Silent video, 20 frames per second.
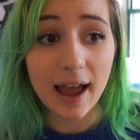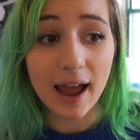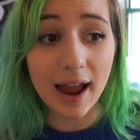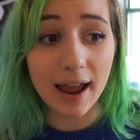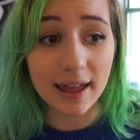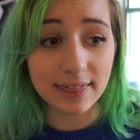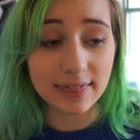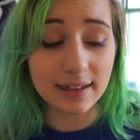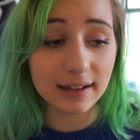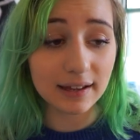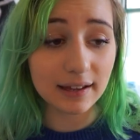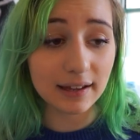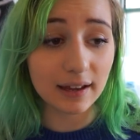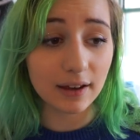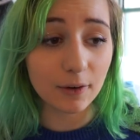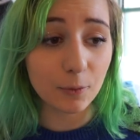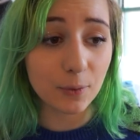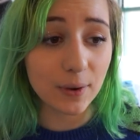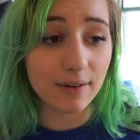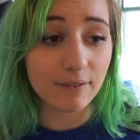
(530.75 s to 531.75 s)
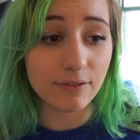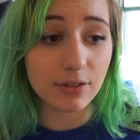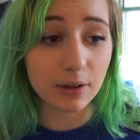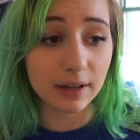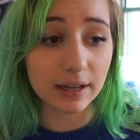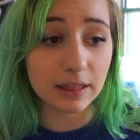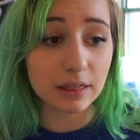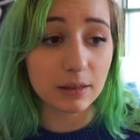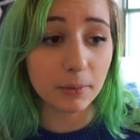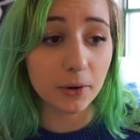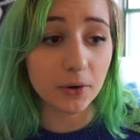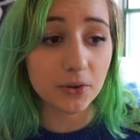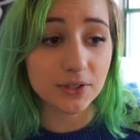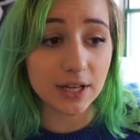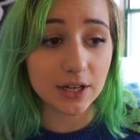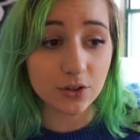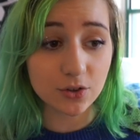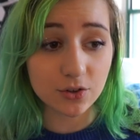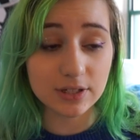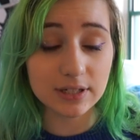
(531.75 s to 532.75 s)
I think we have the like the most
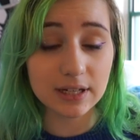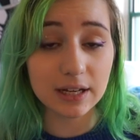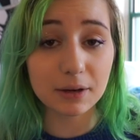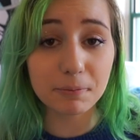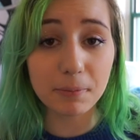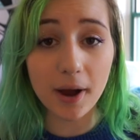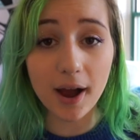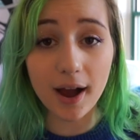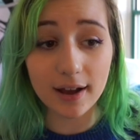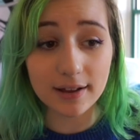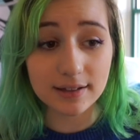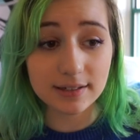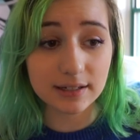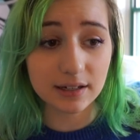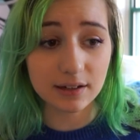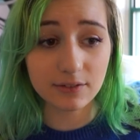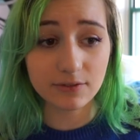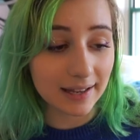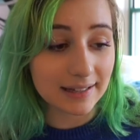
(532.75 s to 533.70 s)
interesting, positive,